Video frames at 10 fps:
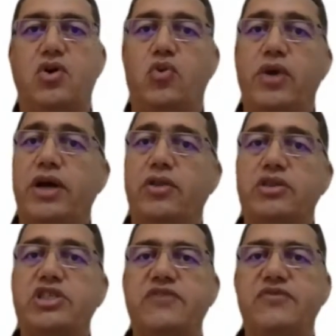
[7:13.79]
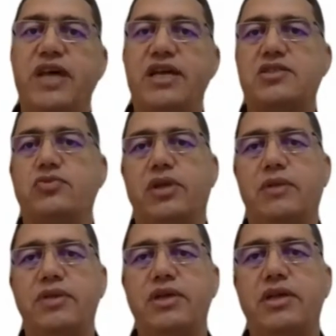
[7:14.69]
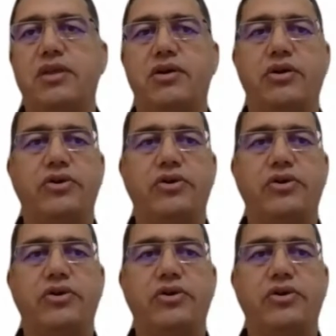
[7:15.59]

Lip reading: where the chief guest will be the